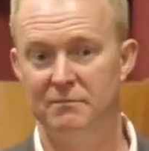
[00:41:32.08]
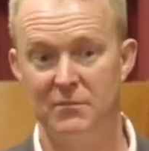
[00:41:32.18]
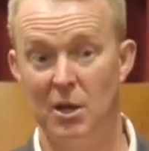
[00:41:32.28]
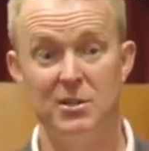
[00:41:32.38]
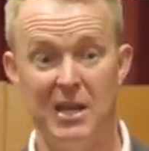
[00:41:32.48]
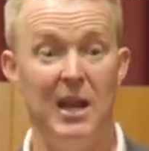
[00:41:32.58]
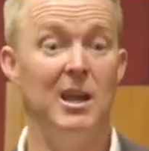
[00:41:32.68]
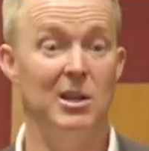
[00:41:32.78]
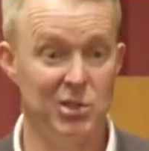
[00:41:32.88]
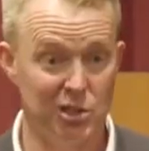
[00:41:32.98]
So it's
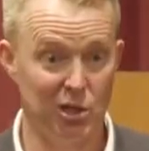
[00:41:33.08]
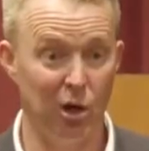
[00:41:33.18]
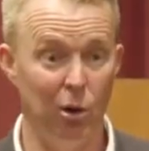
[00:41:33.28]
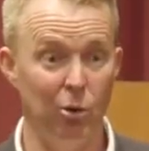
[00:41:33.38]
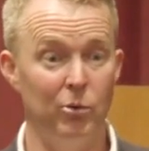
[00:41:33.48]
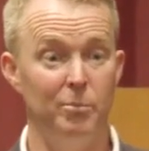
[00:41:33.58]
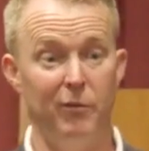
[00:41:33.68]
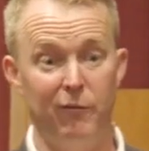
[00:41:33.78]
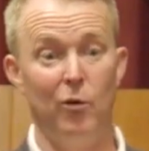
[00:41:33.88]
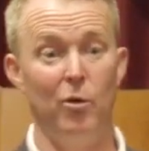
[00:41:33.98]
getting it sold
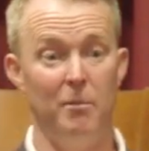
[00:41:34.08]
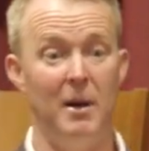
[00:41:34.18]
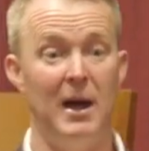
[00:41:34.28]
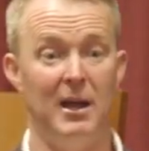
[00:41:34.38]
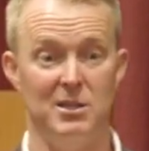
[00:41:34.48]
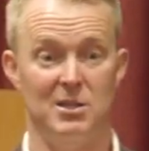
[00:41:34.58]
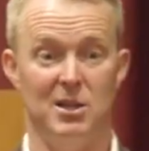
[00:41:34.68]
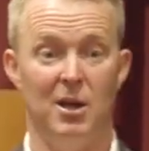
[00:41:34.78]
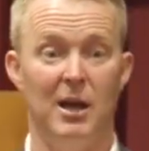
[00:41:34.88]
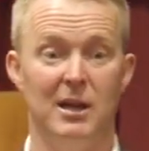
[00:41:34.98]
before the market
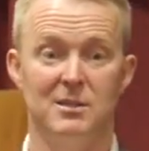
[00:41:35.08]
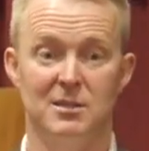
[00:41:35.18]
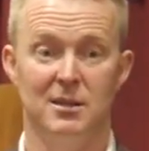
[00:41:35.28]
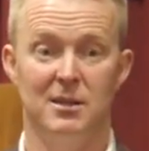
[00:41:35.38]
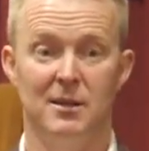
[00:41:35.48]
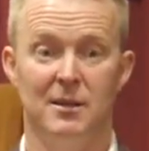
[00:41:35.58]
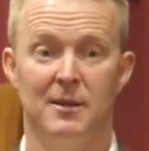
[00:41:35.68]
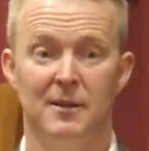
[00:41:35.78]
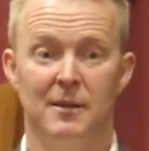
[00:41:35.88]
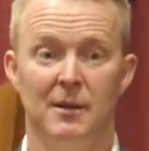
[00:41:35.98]
slides.
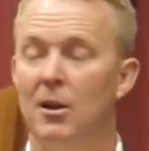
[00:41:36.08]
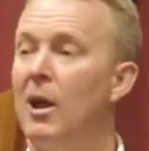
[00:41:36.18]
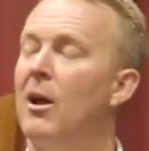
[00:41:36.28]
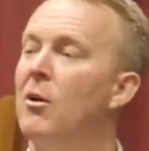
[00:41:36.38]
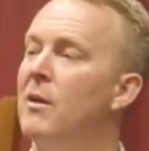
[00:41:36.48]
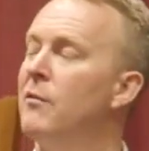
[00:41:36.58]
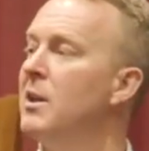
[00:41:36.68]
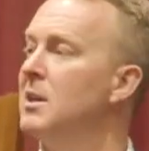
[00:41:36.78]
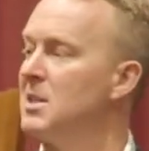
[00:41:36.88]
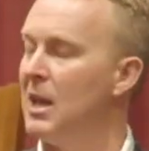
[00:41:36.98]
Like, I'll give you an
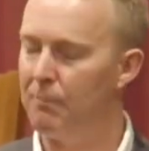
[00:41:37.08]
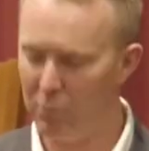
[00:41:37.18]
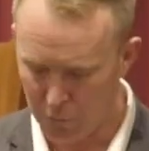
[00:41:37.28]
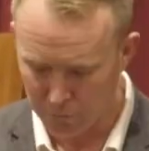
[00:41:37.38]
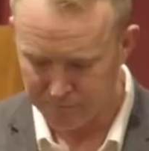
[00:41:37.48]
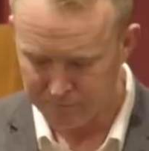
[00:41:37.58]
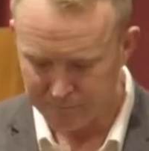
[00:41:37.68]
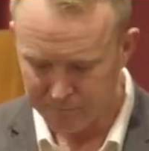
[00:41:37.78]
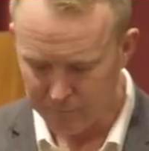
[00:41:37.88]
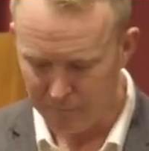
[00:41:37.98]
example.
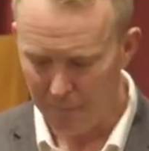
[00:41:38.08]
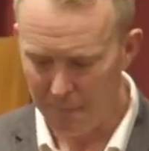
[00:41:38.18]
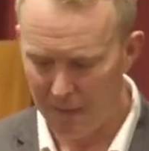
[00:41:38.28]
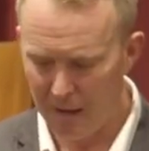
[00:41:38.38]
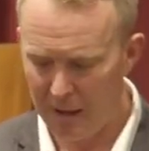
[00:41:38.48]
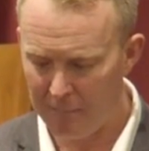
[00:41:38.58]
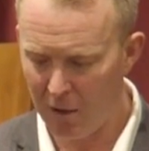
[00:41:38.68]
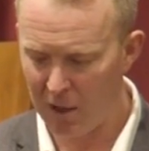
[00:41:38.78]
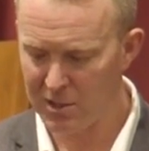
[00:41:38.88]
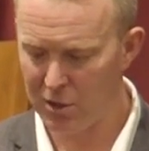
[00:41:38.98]
Um,
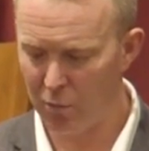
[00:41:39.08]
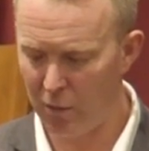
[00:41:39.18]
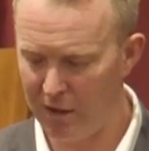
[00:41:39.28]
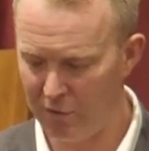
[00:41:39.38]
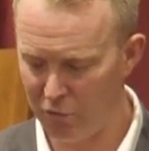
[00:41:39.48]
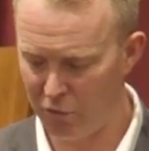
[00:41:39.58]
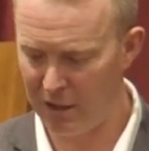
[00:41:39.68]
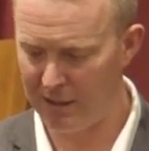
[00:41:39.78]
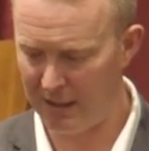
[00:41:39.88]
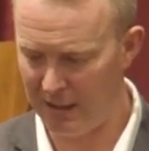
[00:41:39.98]
I sold one in
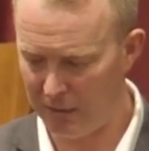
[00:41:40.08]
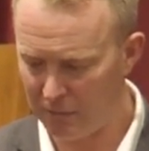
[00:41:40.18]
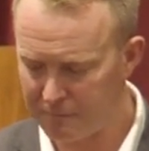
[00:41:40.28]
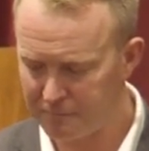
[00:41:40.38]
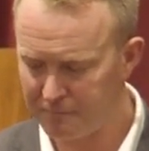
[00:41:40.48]
Treendale